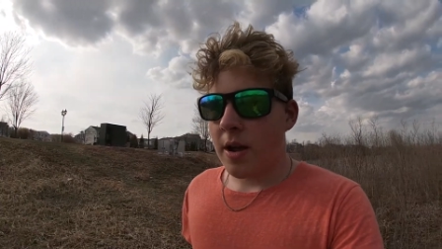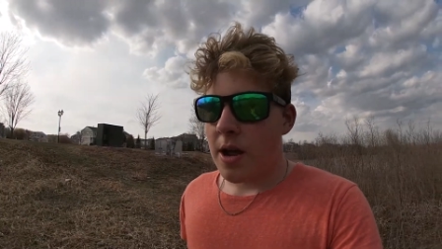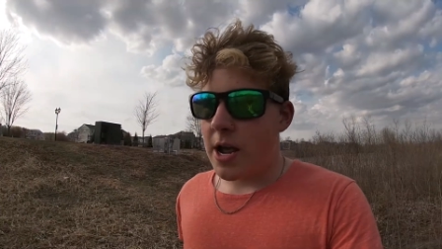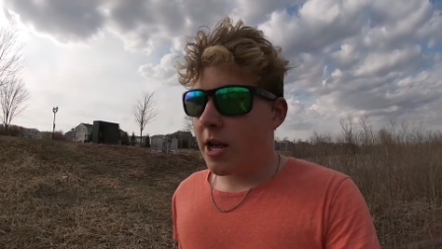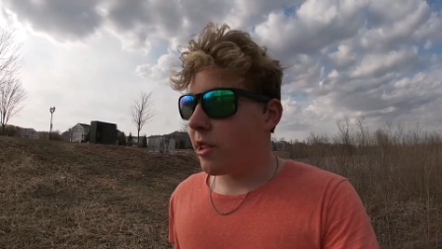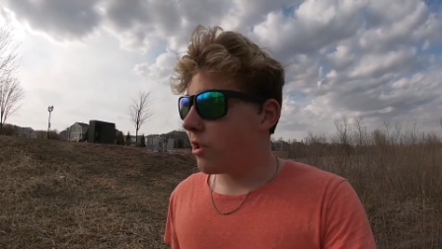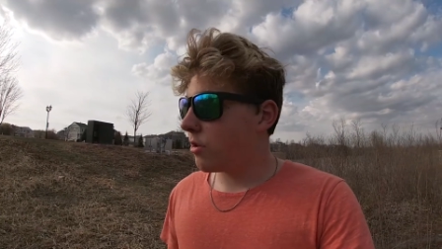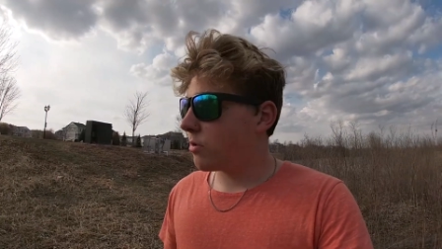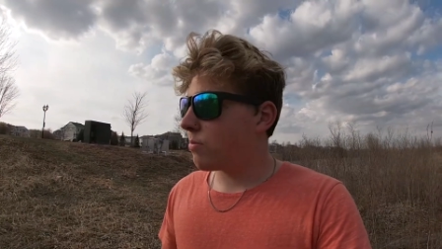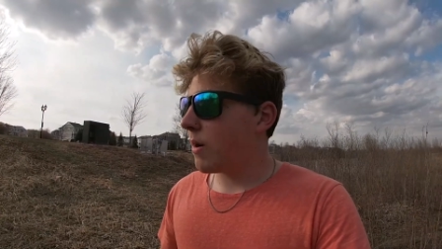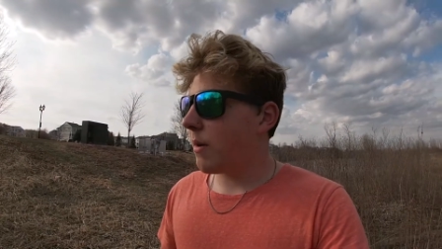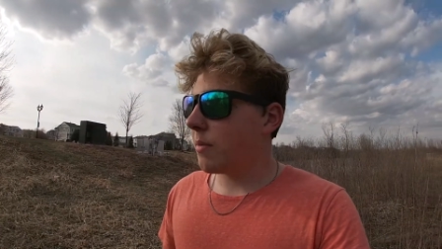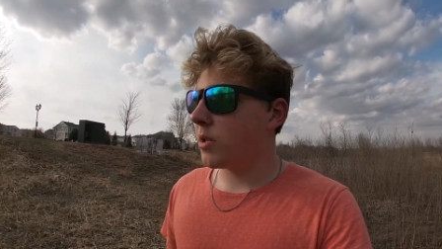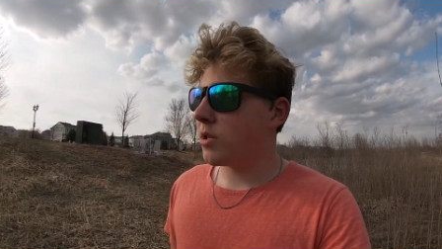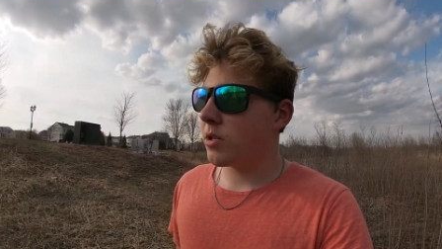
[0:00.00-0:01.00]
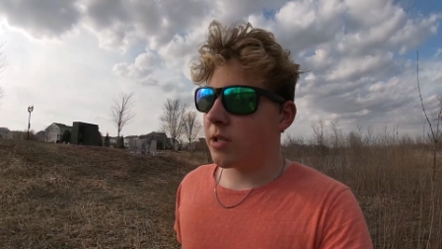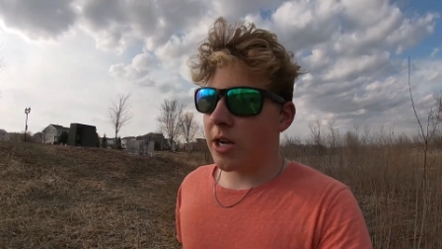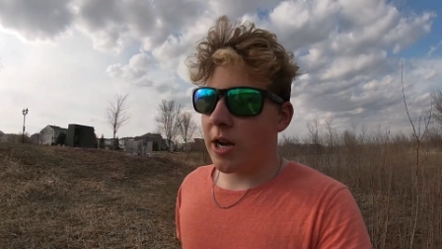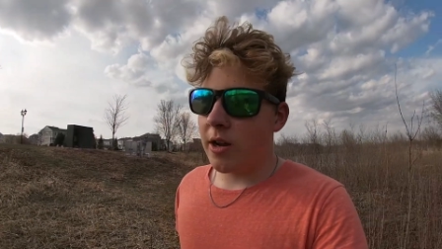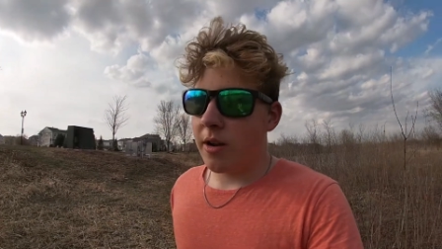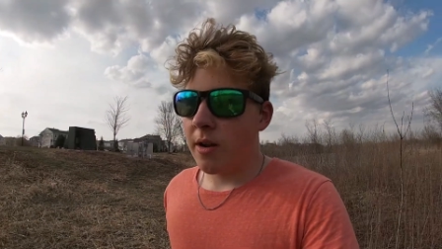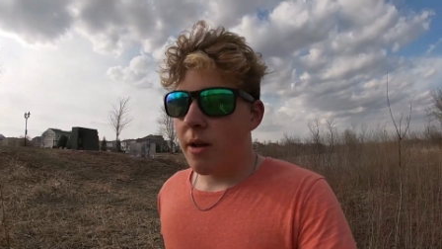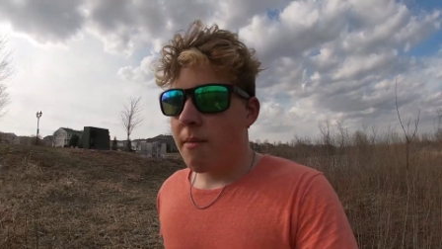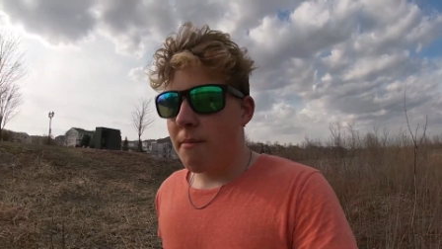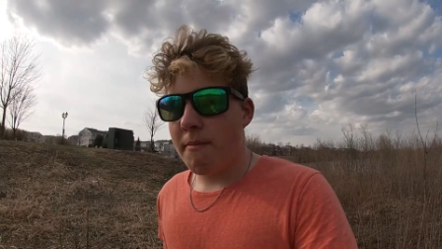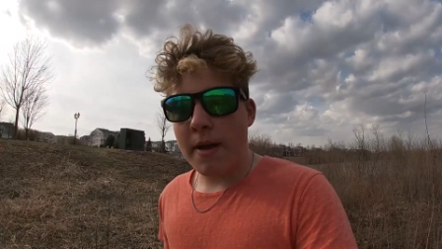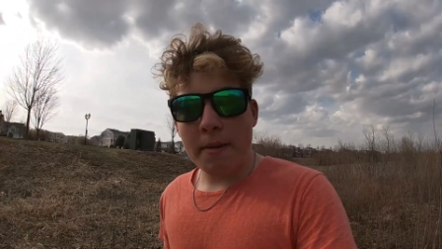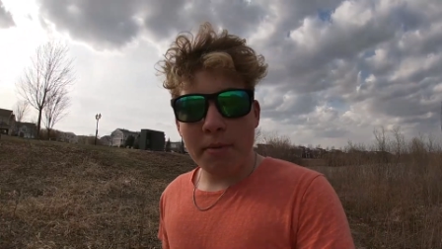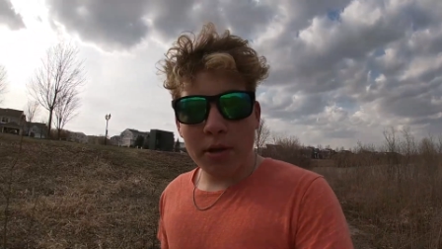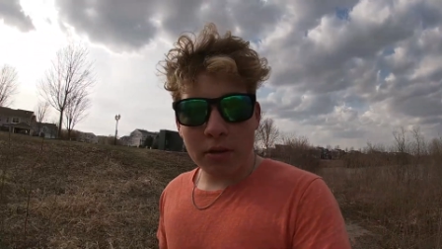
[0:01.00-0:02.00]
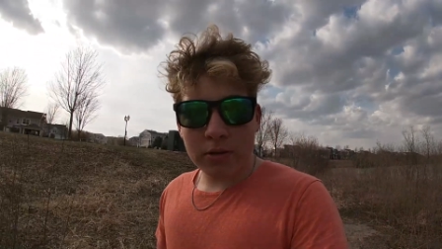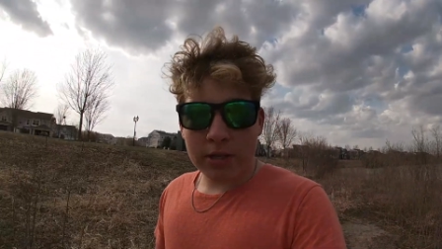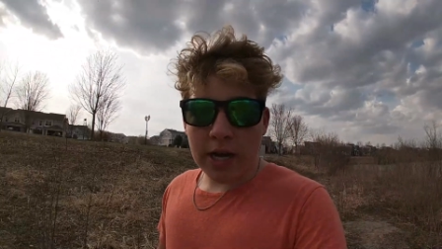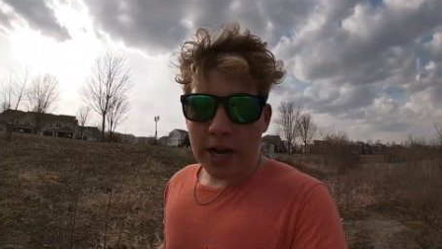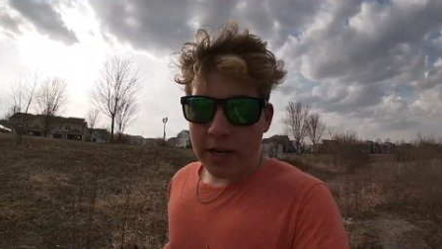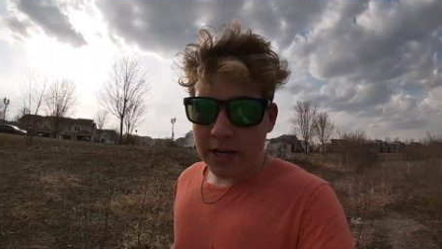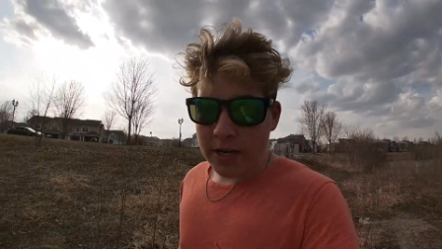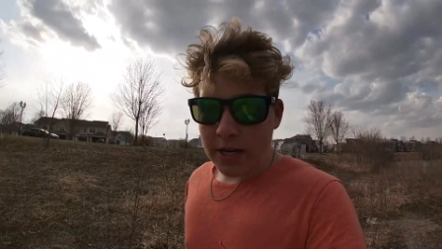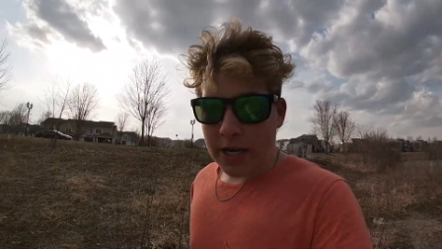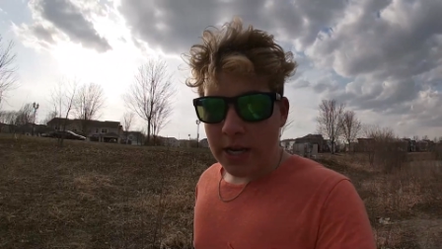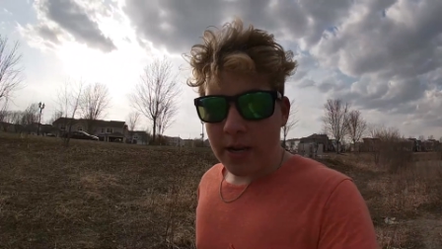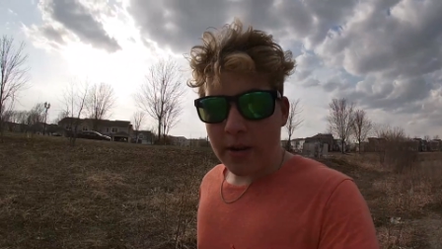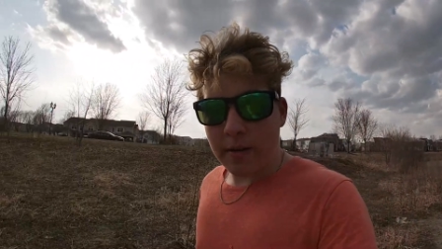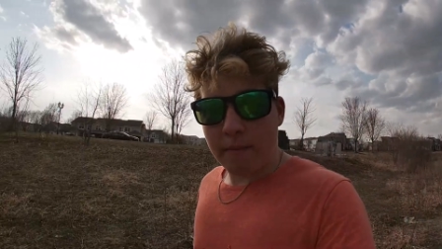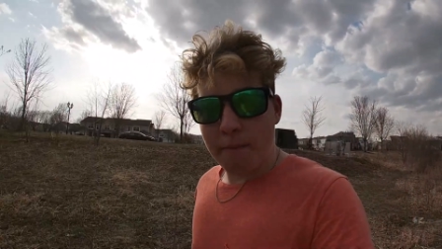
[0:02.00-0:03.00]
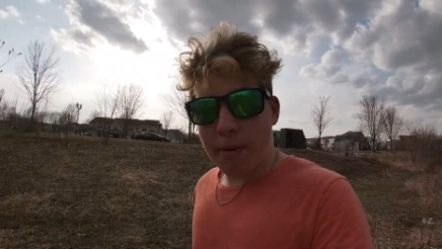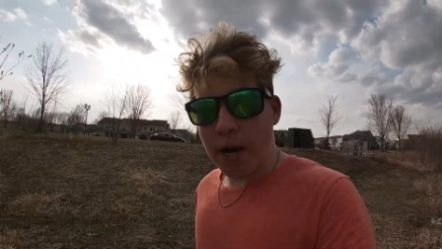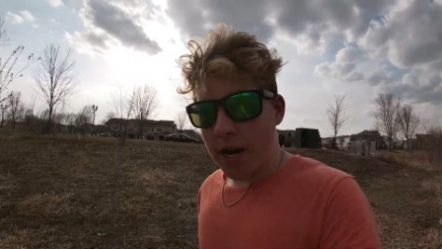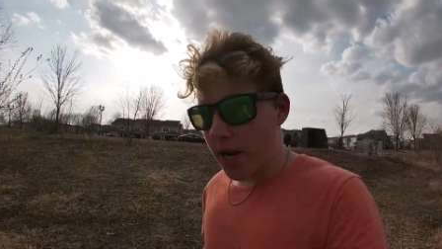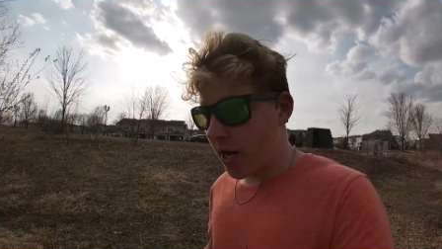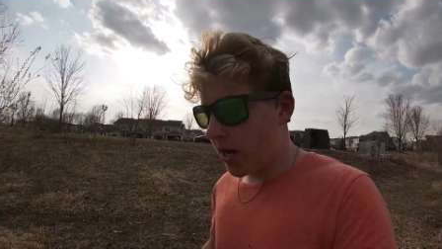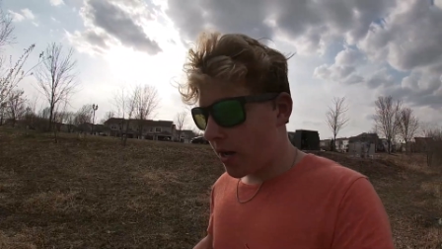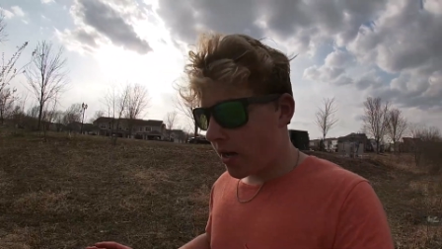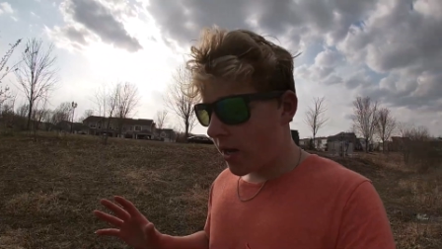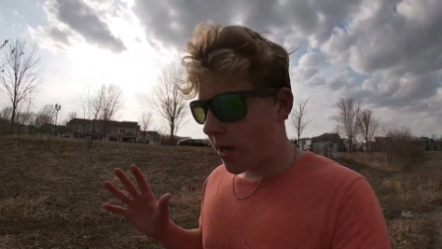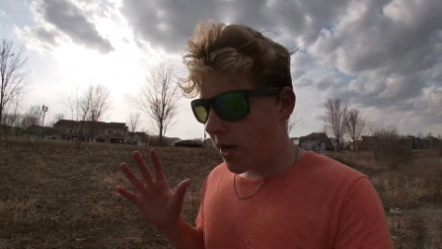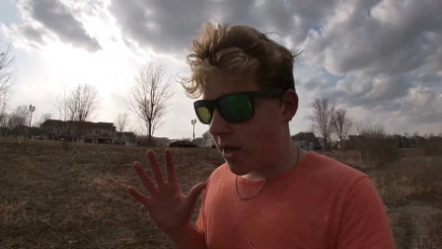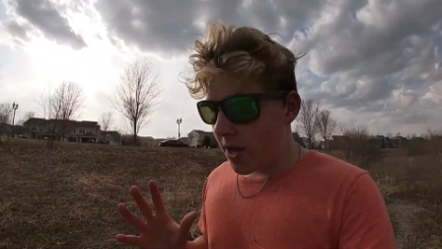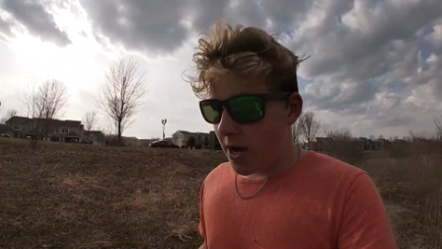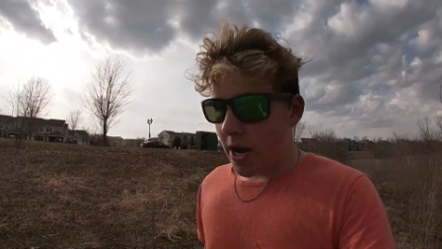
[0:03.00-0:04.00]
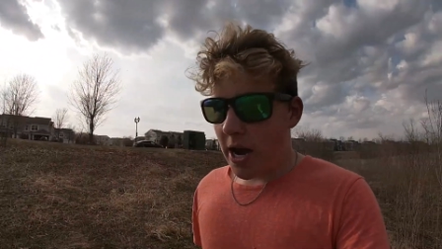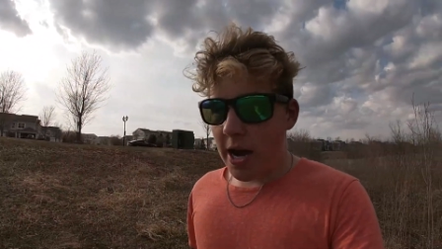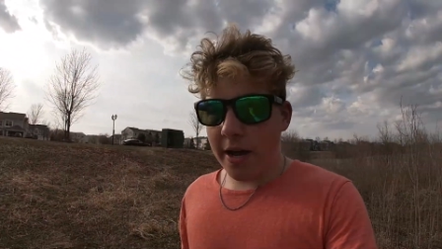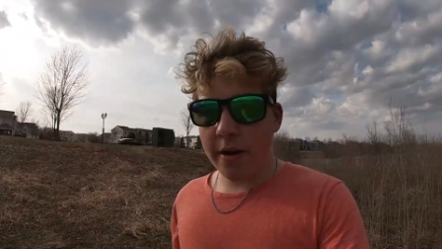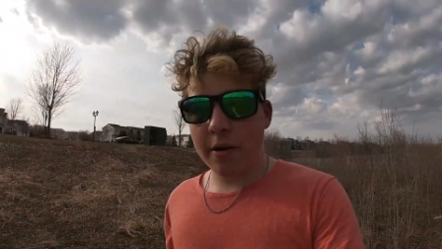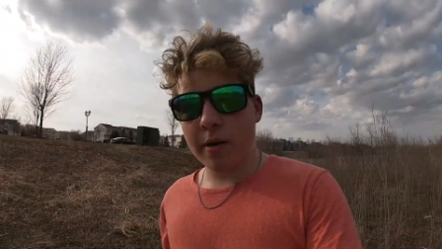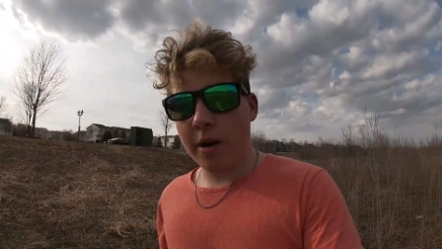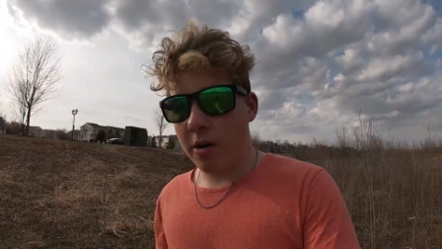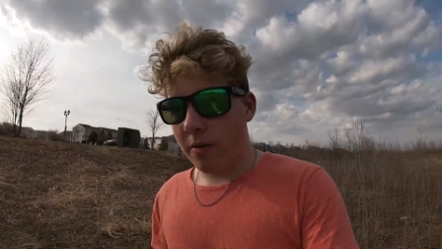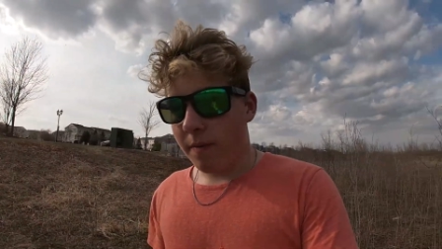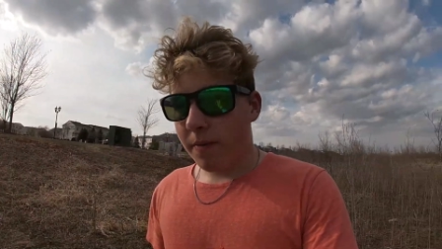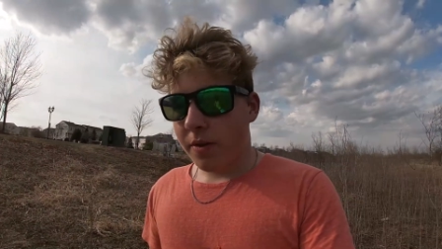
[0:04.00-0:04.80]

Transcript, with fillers: and those probably just got, maybe those gotten eaten, but I don't know.